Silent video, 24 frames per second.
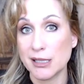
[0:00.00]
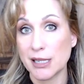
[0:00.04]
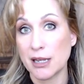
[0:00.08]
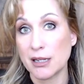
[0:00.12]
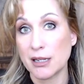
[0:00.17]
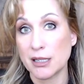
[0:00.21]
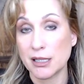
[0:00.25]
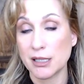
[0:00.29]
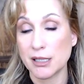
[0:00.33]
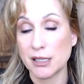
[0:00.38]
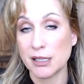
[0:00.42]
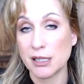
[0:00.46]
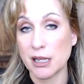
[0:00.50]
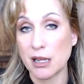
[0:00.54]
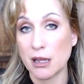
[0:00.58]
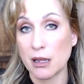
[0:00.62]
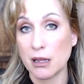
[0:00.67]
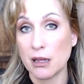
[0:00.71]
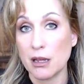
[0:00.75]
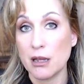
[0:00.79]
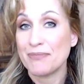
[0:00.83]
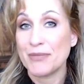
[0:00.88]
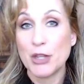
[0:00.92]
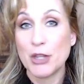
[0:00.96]

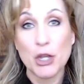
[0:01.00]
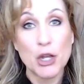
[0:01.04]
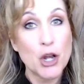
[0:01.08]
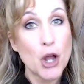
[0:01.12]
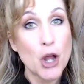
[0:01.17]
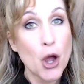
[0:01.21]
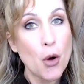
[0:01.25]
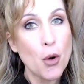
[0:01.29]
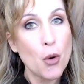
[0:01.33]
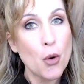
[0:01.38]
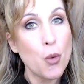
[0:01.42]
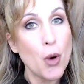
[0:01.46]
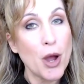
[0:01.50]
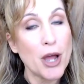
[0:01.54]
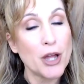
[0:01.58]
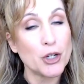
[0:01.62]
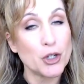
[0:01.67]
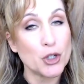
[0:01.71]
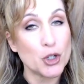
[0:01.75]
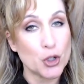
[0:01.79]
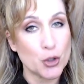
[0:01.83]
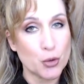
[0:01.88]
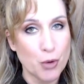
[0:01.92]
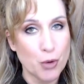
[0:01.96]
sentencing. You know
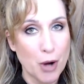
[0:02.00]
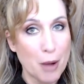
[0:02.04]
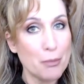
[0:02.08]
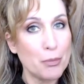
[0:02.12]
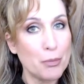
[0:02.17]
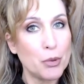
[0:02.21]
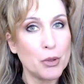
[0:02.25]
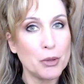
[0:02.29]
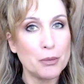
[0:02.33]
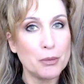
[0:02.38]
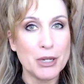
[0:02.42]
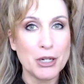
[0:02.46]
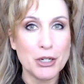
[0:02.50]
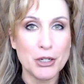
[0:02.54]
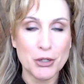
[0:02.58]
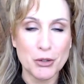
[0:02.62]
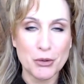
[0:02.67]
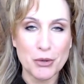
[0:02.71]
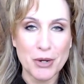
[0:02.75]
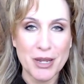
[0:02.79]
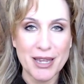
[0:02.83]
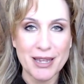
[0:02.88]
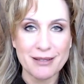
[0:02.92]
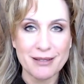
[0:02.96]
what Trump will be
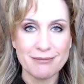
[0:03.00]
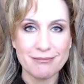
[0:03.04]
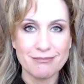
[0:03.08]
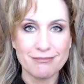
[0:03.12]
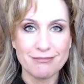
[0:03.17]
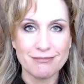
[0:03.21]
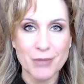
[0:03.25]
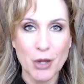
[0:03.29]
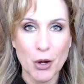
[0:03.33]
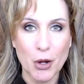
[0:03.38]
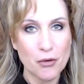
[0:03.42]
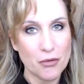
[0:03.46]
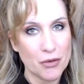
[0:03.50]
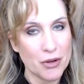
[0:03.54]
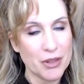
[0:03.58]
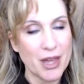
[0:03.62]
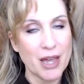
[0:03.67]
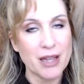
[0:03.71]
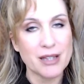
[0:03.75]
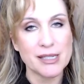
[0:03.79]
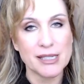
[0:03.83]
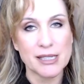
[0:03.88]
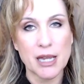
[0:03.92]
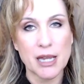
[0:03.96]
doing over
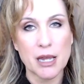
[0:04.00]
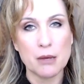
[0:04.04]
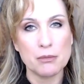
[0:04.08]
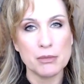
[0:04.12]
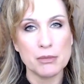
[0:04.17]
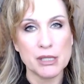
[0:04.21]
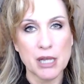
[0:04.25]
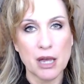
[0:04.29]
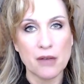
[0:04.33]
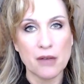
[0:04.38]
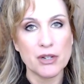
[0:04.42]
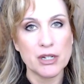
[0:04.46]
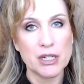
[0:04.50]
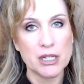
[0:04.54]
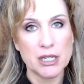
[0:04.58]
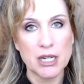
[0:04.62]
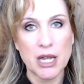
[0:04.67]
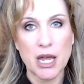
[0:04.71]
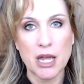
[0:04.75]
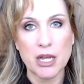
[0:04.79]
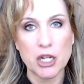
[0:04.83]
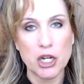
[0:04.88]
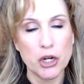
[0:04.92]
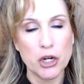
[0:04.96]
that same seven to
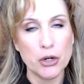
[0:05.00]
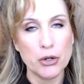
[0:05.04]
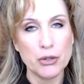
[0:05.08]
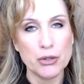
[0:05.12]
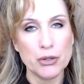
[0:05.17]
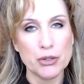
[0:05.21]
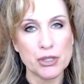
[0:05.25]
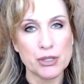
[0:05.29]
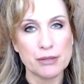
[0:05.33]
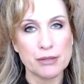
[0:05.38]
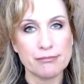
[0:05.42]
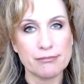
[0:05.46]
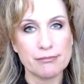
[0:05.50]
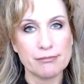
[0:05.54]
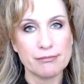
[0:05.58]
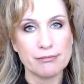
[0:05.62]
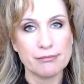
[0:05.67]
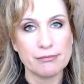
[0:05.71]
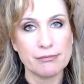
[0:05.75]
10 years?